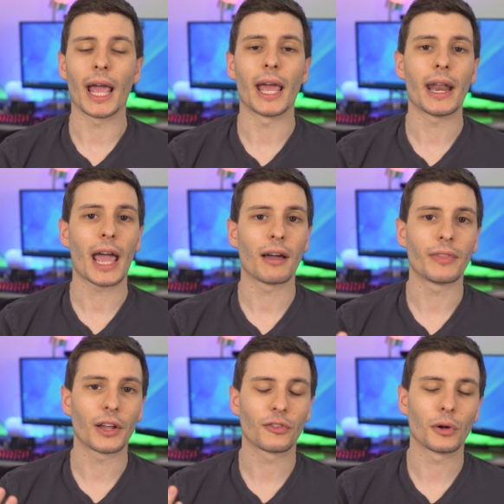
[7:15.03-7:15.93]
and have
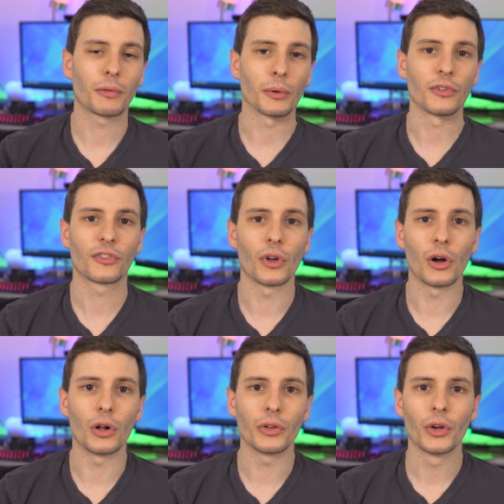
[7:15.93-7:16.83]
that software
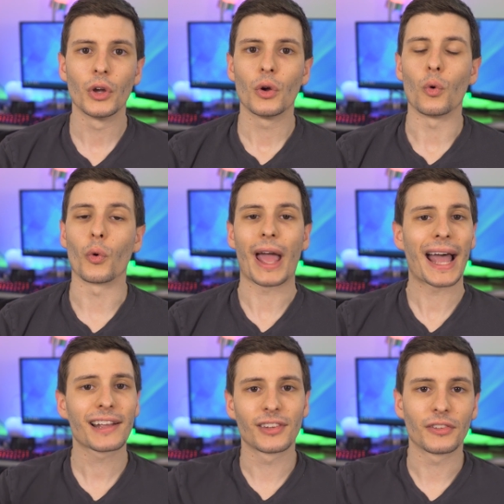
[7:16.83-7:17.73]
installed or
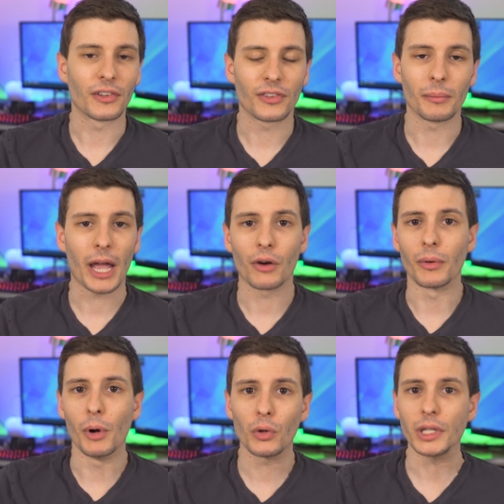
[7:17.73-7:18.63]
access it somehow
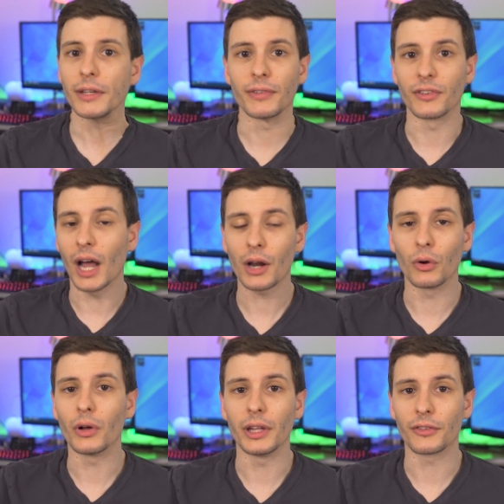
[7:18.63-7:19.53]
remotely if it's
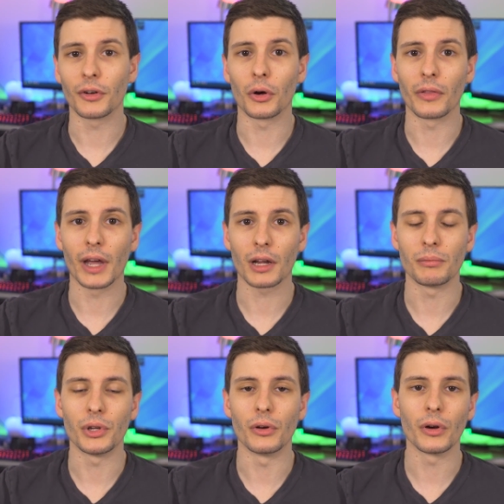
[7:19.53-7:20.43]
not installed on that
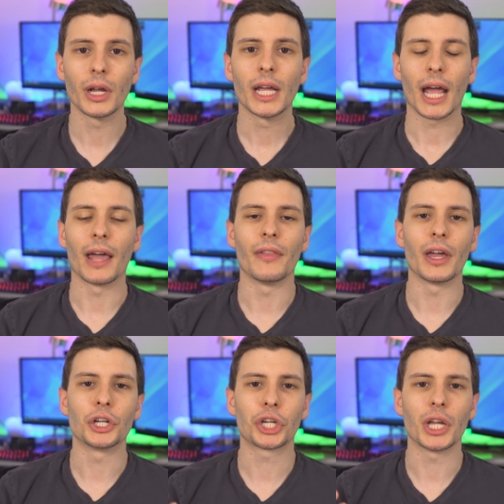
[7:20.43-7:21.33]
computer, and
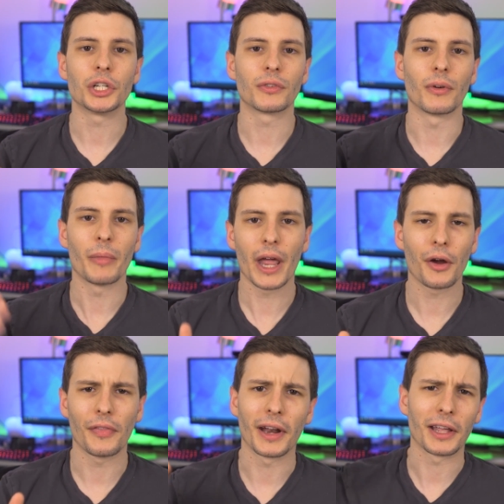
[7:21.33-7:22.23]
then change it from
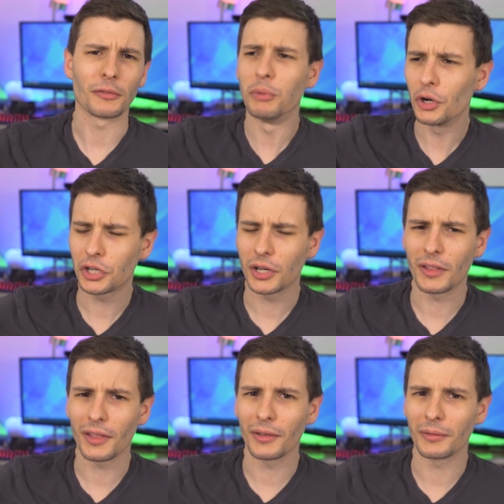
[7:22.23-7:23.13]
there, and then it gets pushed to
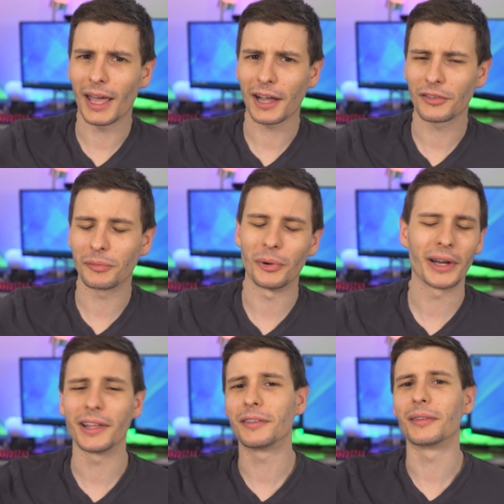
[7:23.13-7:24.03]
the access
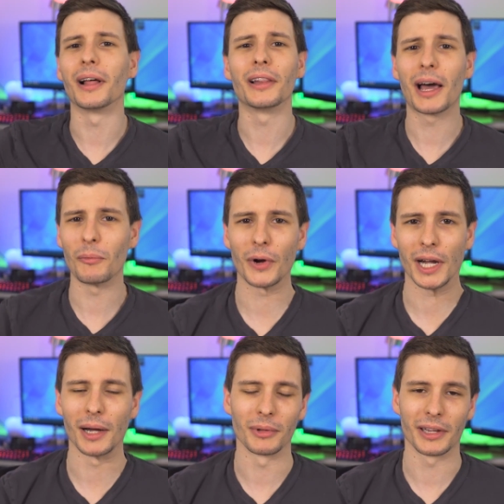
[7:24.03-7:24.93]
point. It's a lot more
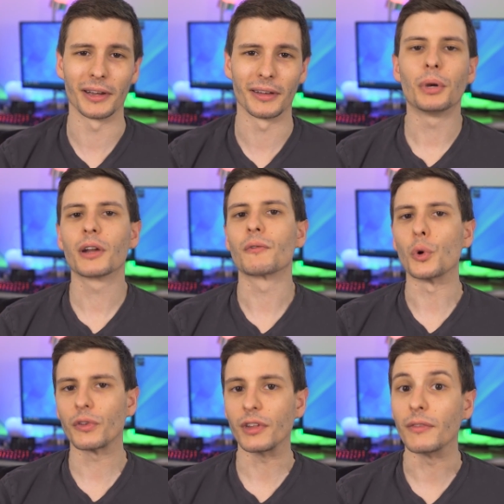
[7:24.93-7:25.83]
complicated. But of
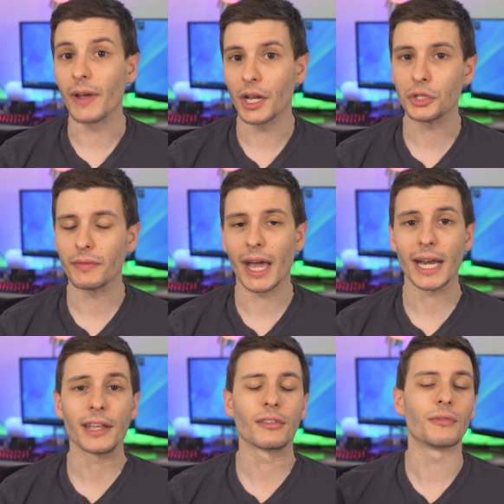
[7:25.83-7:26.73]
course, the advantage of
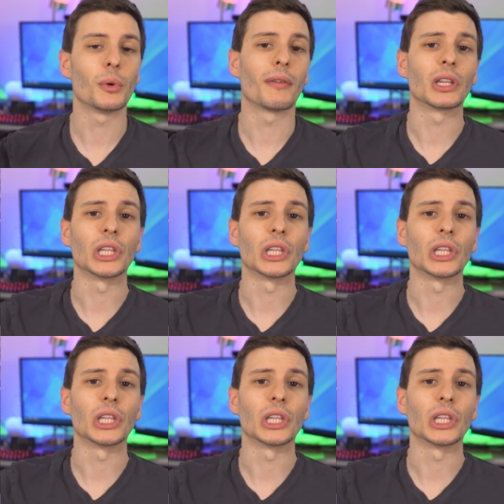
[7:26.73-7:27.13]
that is if you have a